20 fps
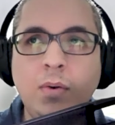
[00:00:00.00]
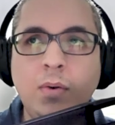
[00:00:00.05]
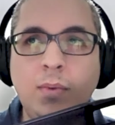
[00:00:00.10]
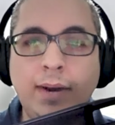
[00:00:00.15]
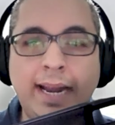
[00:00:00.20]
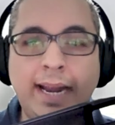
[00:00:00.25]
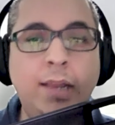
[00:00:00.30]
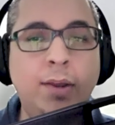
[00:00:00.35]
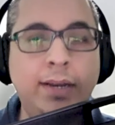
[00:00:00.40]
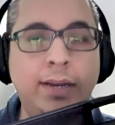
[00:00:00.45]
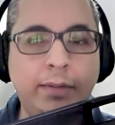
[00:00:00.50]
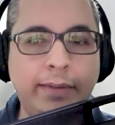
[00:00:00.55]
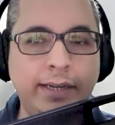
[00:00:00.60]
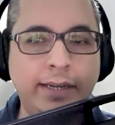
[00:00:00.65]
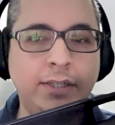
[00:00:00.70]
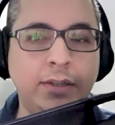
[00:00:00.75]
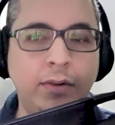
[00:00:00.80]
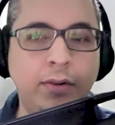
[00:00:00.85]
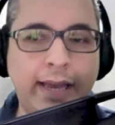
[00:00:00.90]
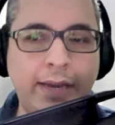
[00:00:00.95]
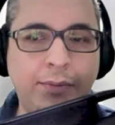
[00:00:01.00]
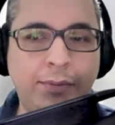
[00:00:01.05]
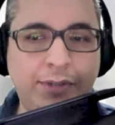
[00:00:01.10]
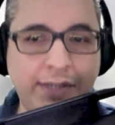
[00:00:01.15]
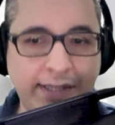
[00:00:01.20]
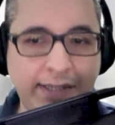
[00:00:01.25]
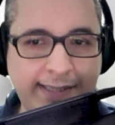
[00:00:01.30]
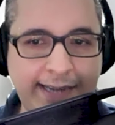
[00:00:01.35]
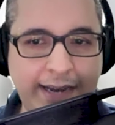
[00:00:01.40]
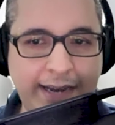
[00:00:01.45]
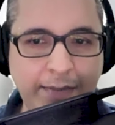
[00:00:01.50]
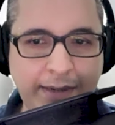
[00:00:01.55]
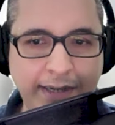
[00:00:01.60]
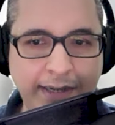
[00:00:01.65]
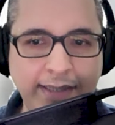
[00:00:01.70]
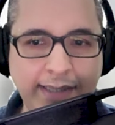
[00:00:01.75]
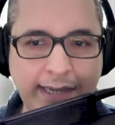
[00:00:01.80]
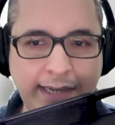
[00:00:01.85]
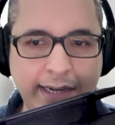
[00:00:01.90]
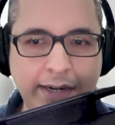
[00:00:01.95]
When I look at my two languages side by
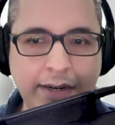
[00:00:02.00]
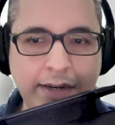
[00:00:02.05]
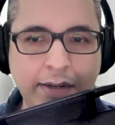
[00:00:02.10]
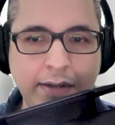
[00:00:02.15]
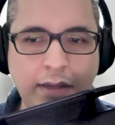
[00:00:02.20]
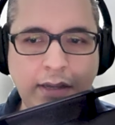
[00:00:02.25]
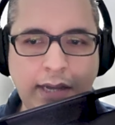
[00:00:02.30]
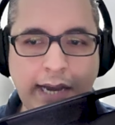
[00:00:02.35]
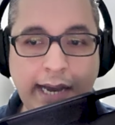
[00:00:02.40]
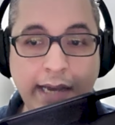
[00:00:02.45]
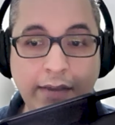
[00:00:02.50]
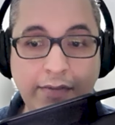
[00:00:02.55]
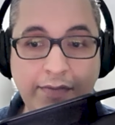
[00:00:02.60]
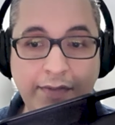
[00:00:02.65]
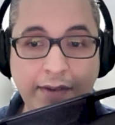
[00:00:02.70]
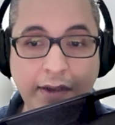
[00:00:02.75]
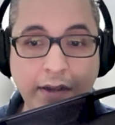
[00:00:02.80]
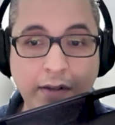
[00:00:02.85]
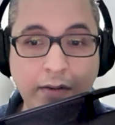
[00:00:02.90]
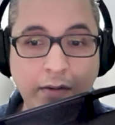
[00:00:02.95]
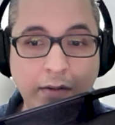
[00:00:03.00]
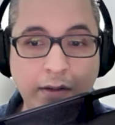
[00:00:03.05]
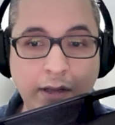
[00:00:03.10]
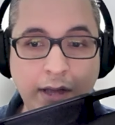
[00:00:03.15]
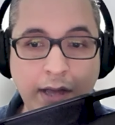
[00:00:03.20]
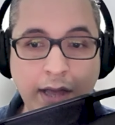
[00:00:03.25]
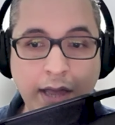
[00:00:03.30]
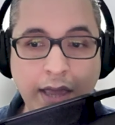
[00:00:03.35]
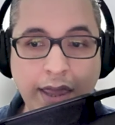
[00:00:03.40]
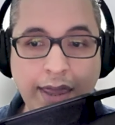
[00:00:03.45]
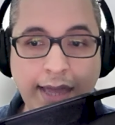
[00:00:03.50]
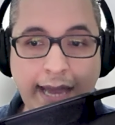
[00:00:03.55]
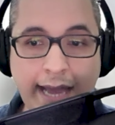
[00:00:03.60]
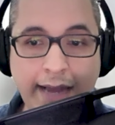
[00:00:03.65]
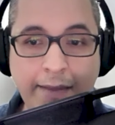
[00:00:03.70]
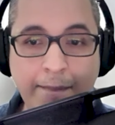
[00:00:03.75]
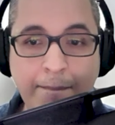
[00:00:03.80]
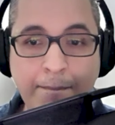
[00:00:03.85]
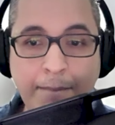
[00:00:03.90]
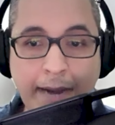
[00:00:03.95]
side, I mm-hmm. feel
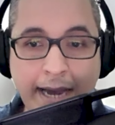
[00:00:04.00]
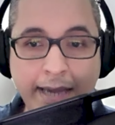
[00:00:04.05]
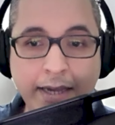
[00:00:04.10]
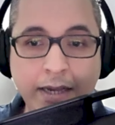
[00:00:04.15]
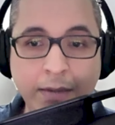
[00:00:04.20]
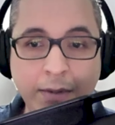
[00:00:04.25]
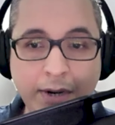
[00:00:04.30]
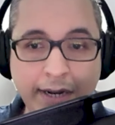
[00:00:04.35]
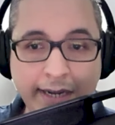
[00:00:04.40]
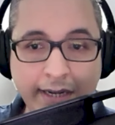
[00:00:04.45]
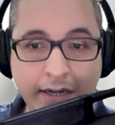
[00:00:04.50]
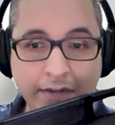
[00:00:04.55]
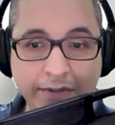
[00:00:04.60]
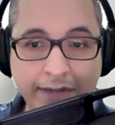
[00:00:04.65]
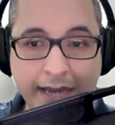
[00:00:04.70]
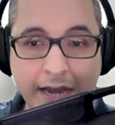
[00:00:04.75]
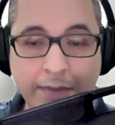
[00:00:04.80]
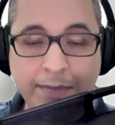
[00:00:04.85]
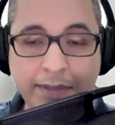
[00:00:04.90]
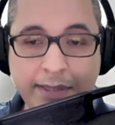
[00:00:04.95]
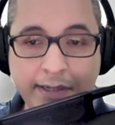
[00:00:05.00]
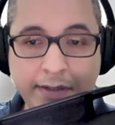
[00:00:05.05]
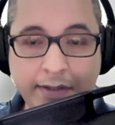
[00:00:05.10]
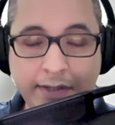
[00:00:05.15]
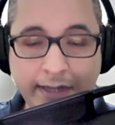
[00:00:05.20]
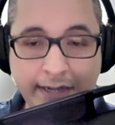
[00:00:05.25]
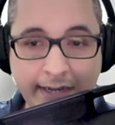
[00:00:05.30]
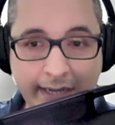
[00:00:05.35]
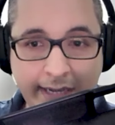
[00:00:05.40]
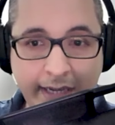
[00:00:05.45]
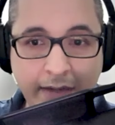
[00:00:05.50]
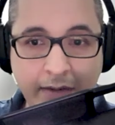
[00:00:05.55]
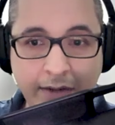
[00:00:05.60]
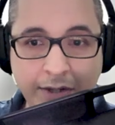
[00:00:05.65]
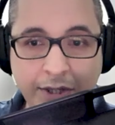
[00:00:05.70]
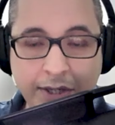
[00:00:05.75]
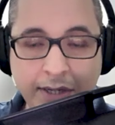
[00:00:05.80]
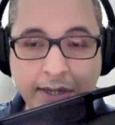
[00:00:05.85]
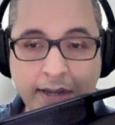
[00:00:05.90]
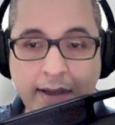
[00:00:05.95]
that my communicative competence in
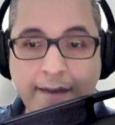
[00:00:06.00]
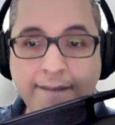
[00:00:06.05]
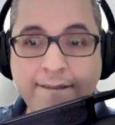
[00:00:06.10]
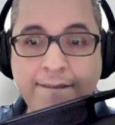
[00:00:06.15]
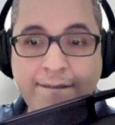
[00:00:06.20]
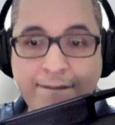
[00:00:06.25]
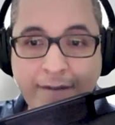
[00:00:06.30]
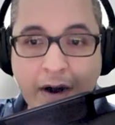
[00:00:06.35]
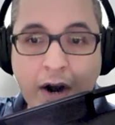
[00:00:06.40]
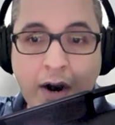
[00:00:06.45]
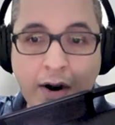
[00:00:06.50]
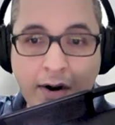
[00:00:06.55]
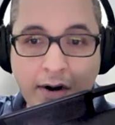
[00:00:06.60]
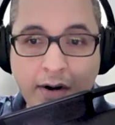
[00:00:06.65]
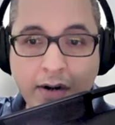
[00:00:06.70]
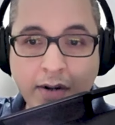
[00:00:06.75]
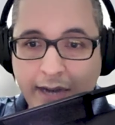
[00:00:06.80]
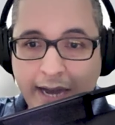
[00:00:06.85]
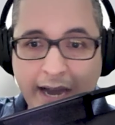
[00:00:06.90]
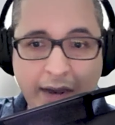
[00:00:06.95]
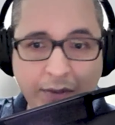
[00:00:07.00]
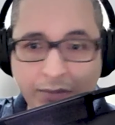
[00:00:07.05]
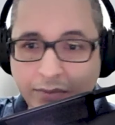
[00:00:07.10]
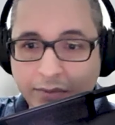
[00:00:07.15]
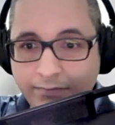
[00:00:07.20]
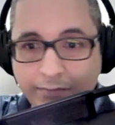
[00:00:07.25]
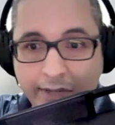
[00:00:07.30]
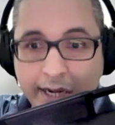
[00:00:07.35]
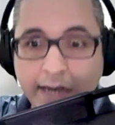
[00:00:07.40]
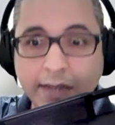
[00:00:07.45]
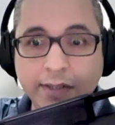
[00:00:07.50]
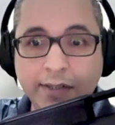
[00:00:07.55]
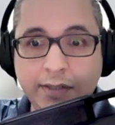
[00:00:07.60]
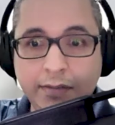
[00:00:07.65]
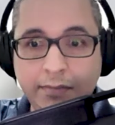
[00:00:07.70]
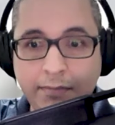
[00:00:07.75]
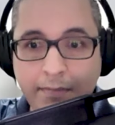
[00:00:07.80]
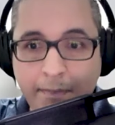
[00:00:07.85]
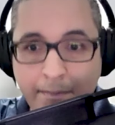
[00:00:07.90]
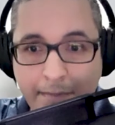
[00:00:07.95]
English far
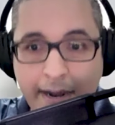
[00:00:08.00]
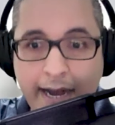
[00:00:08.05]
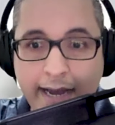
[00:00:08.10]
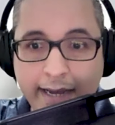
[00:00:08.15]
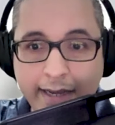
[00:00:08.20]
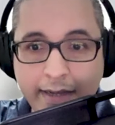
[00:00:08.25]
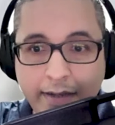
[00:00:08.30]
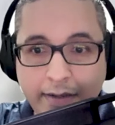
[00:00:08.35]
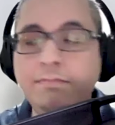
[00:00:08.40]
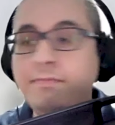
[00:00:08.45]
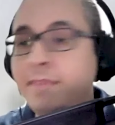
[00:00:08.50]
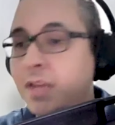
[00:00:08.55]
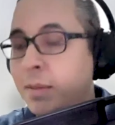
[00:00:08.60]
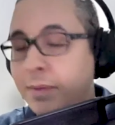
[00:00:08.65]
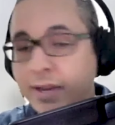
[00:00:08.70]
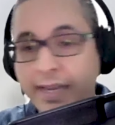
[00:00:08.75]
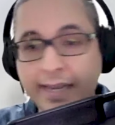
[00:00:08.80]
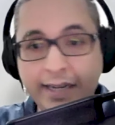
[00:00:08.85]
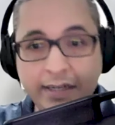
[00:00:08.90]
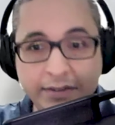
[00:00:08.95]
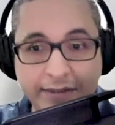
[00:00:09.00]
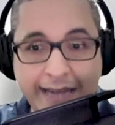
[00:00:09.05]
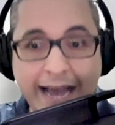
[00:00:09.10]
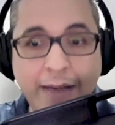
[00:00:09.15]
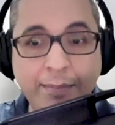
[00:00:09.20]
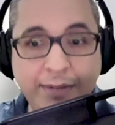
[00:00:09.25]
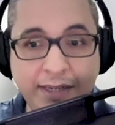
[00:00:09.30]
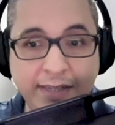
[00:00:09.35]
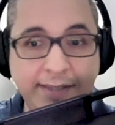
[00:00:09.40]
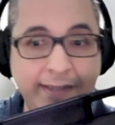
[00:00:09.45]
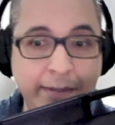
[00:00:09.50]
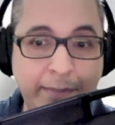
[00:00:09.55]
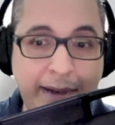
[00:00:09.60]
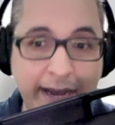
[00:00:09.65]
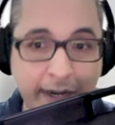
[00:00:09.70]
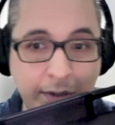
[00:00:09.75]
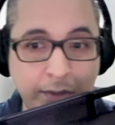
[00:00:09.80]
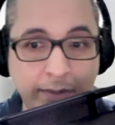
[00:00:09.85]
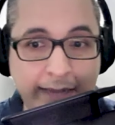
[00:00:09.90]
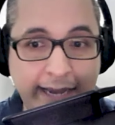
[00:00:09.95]
outdoes my communicative yes. competence in
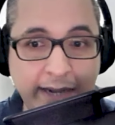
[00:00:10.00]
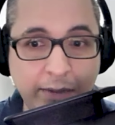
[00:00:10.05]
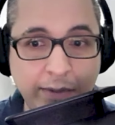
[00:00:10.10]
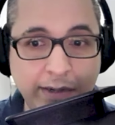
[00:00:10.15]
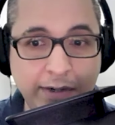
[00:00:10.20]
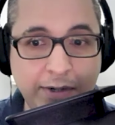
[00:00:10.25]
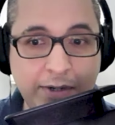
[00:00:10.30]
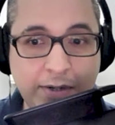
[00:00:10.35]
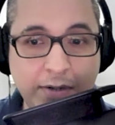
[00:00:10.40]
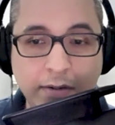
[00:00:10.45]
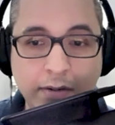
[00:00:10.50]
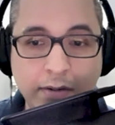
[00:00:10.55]
my own language.